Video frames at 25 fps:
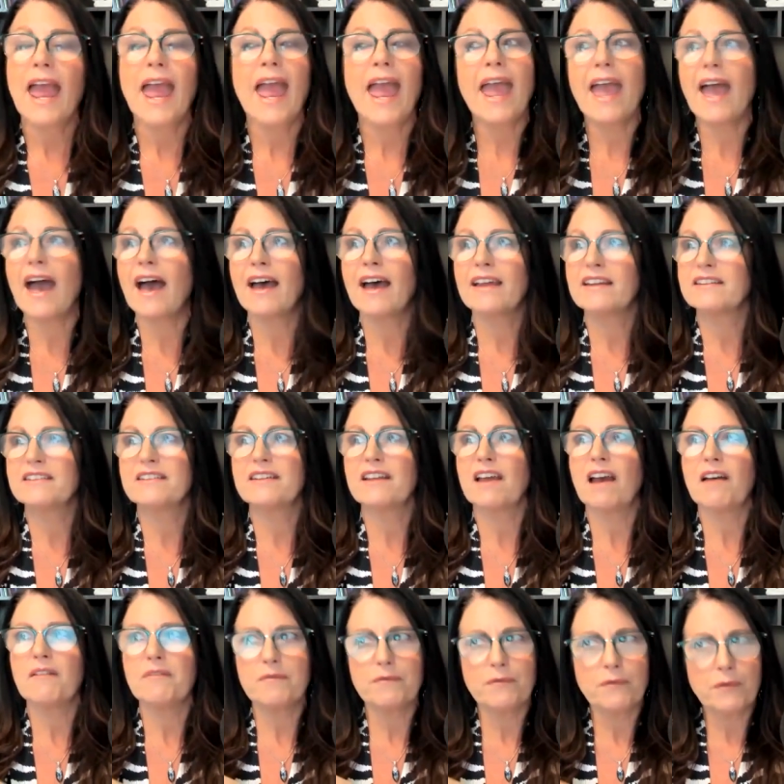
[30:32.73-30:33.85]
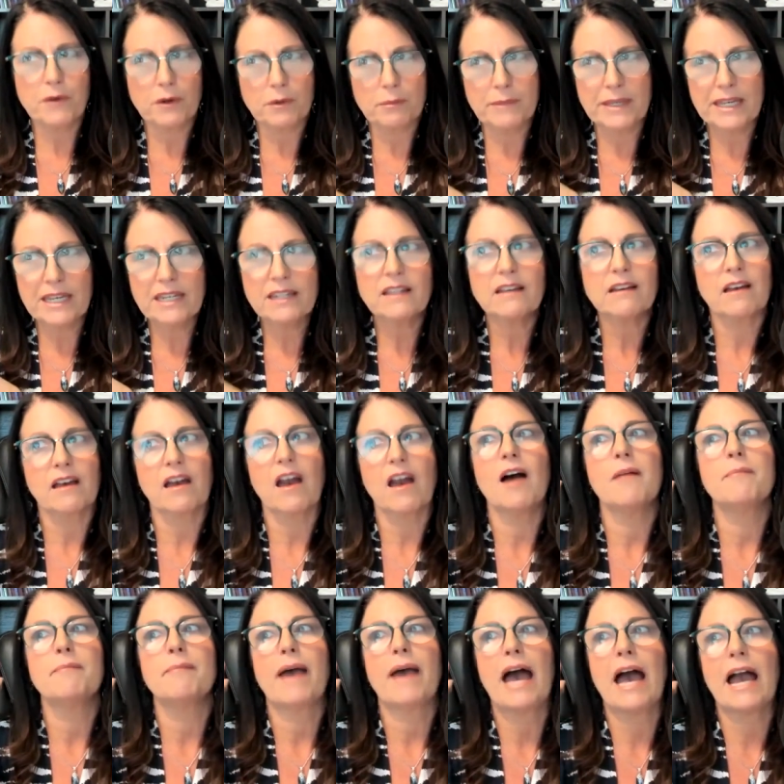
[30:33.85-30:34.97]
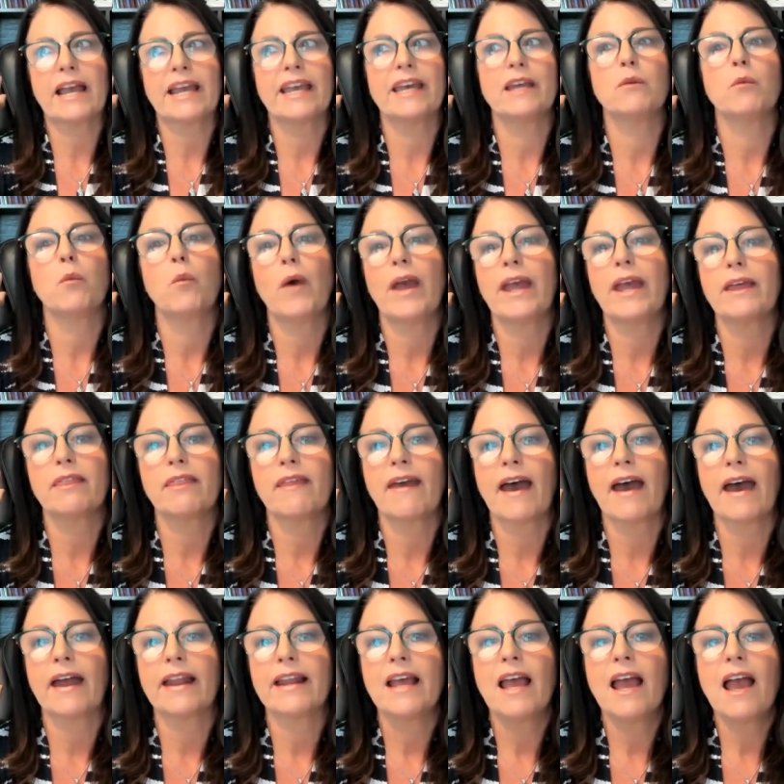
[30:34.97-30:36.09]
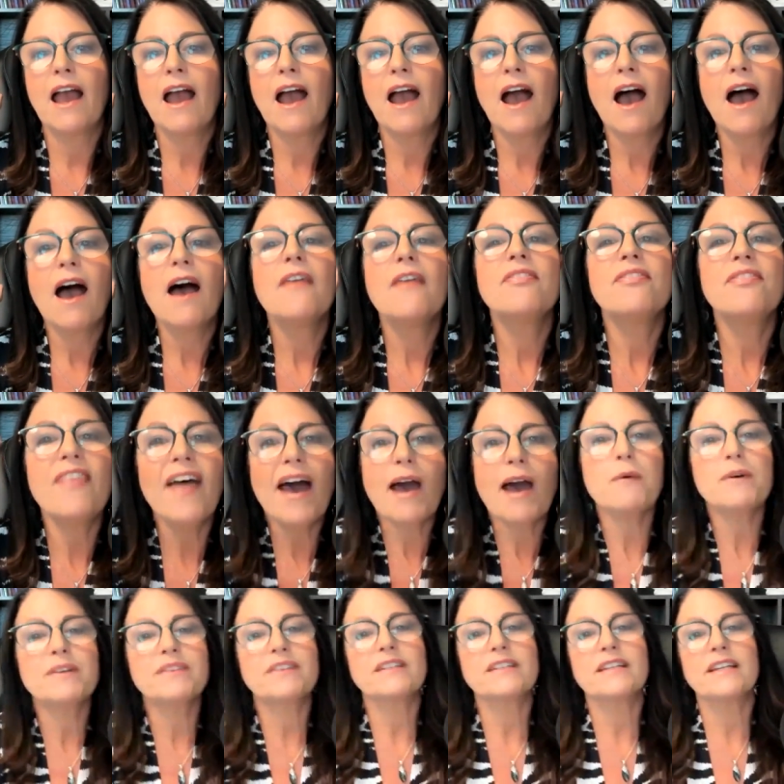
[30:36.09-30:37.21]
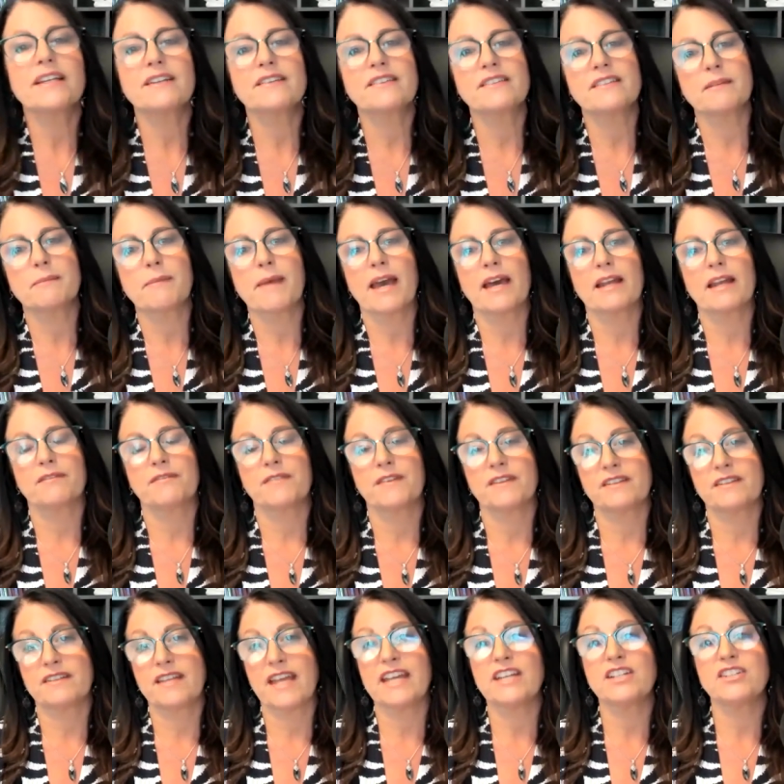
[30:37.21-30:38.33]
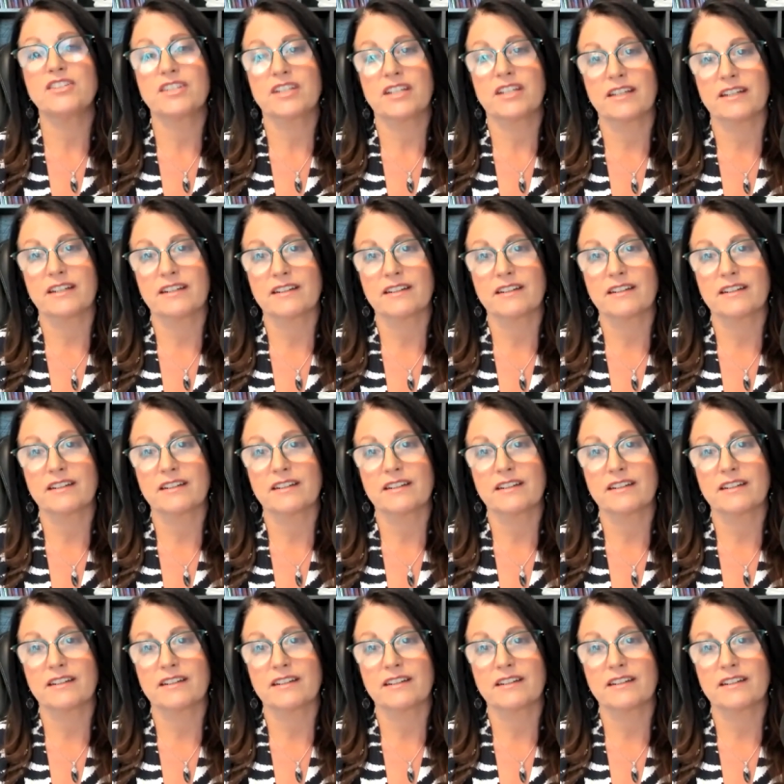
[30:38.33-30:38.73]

Yeah. And for me to come back and weigh that that was an instant manifestation.